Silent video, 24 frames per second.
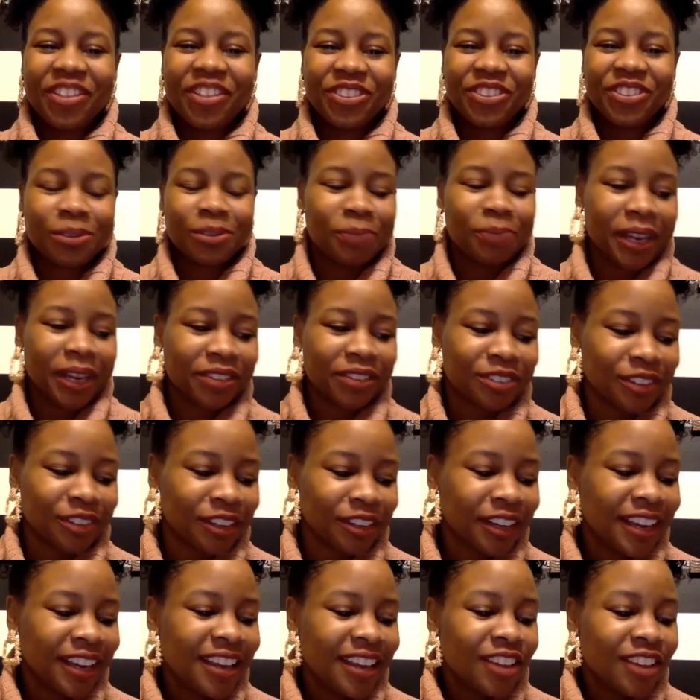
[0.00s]
semester?
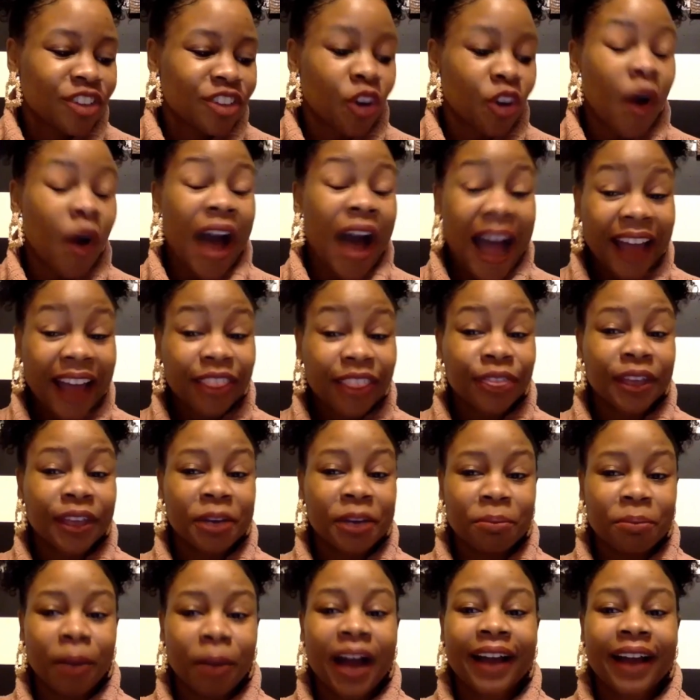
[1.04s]
So I
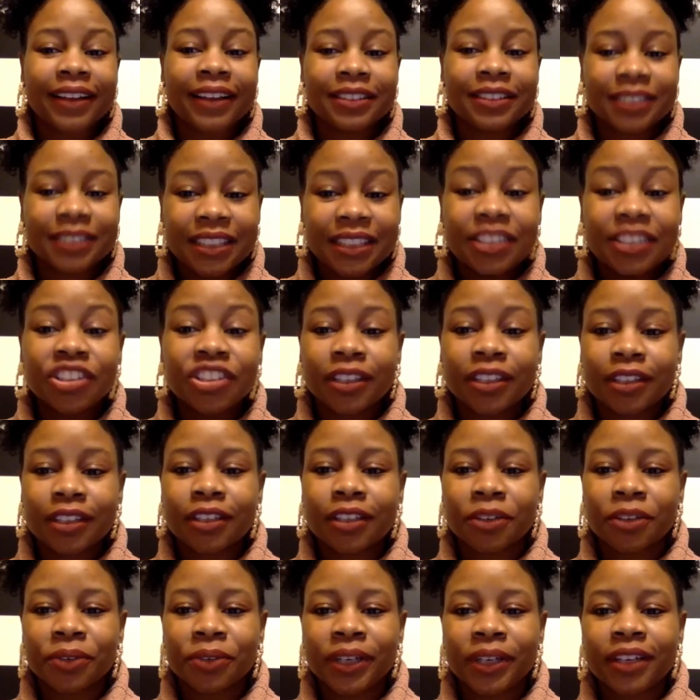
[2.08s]
think my teaching
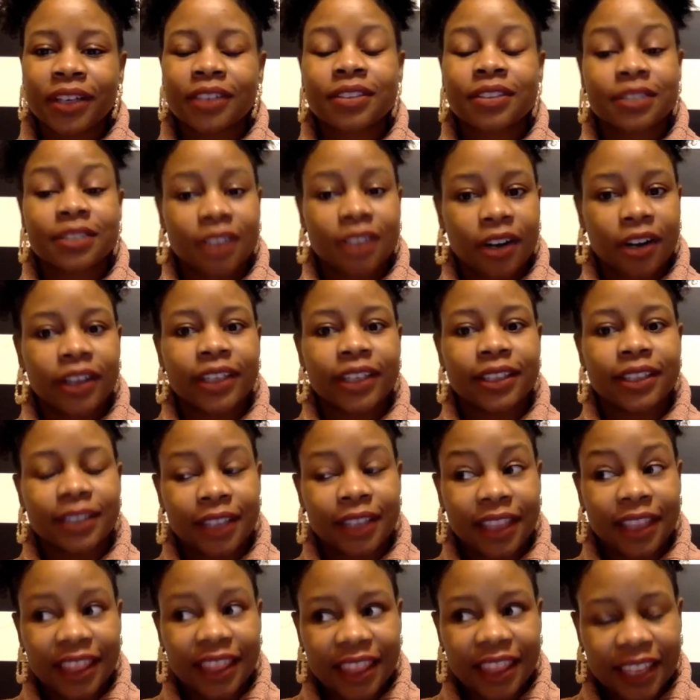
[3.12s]
career started
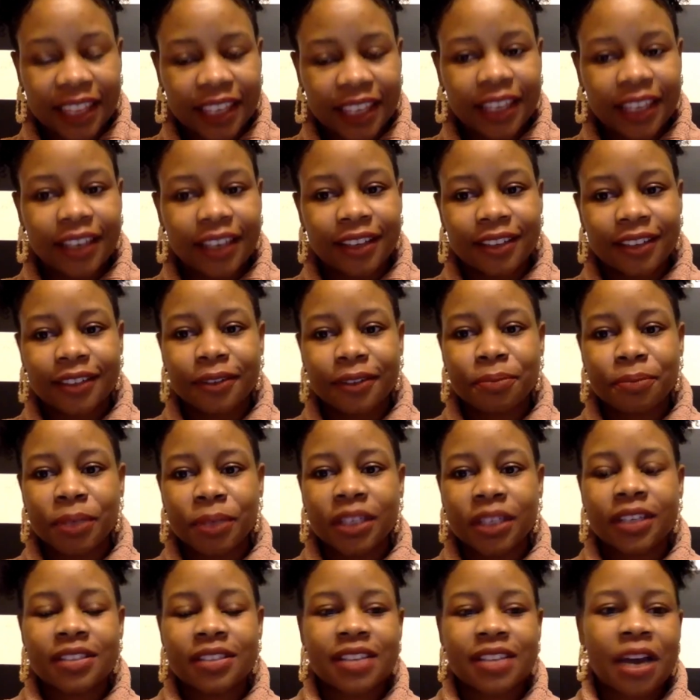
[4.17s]
then
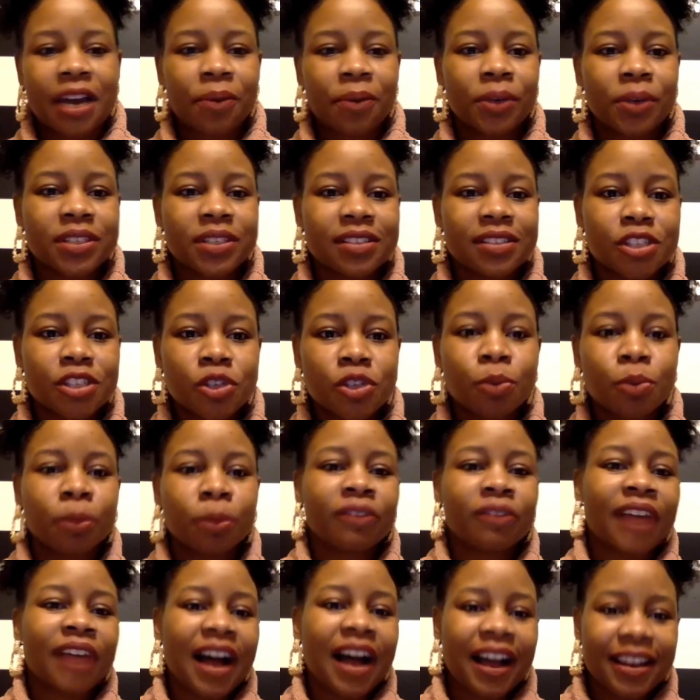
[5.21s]
because I wasn't
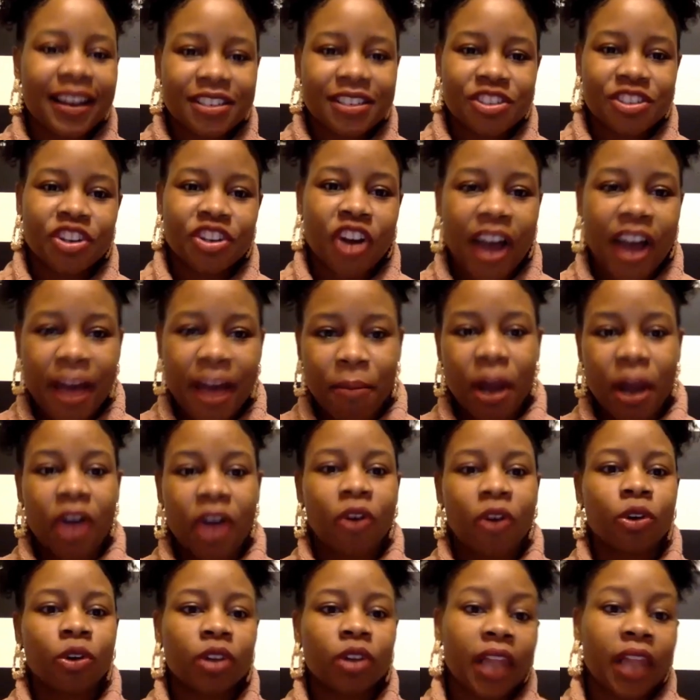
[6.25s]
supervised. I had my
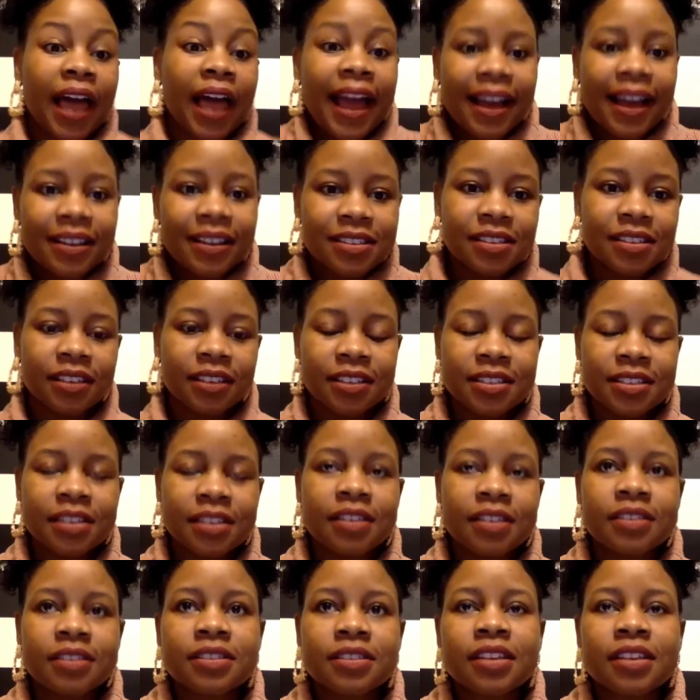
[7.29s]
own class in a
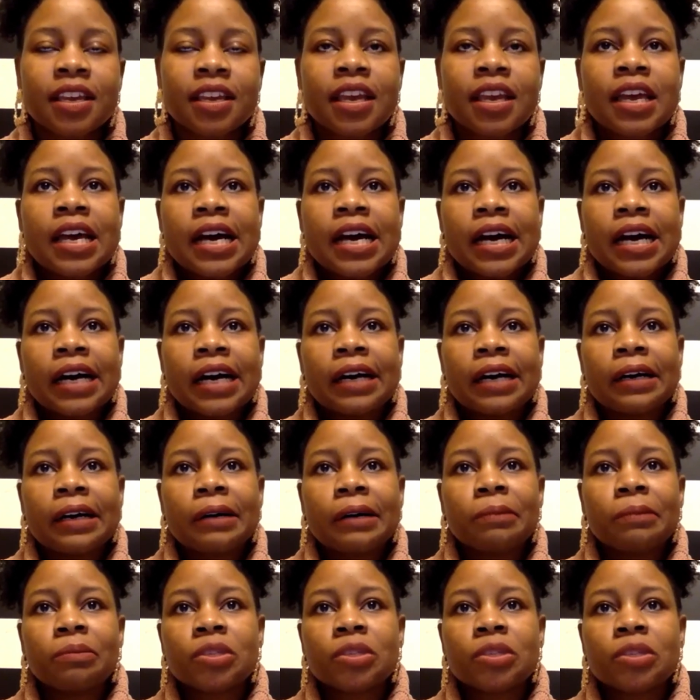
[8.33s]
sense.
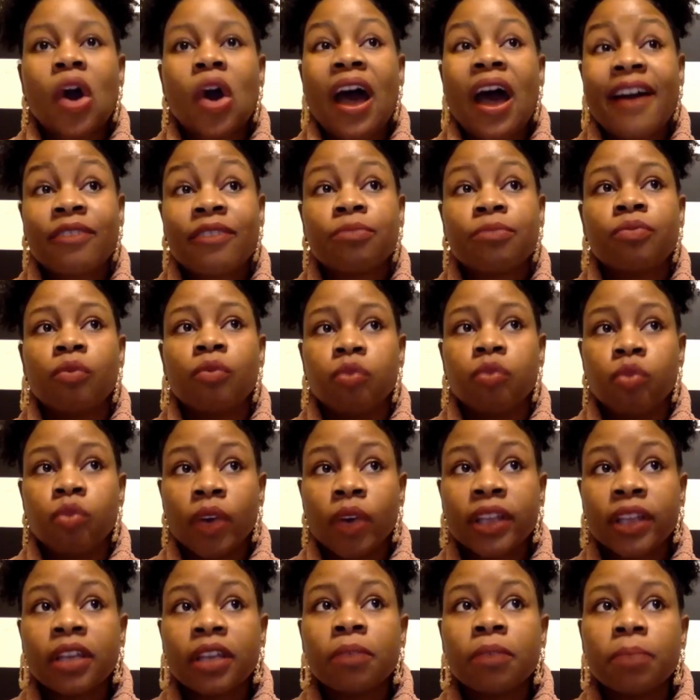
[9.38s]
So I have
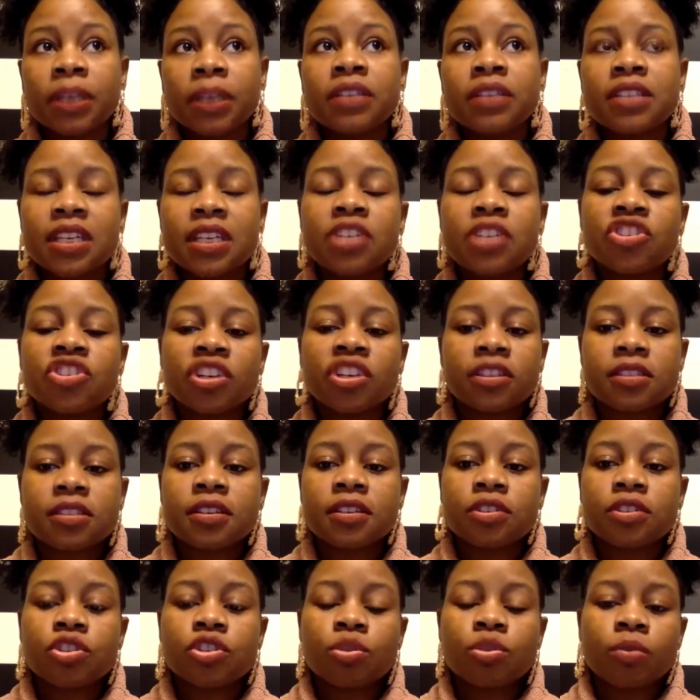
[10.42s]
really been teaching
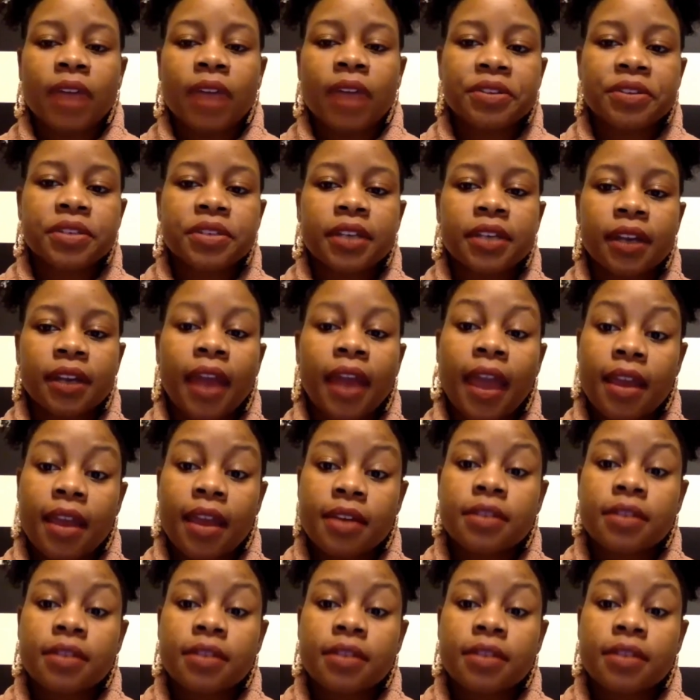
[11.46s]
since 2008.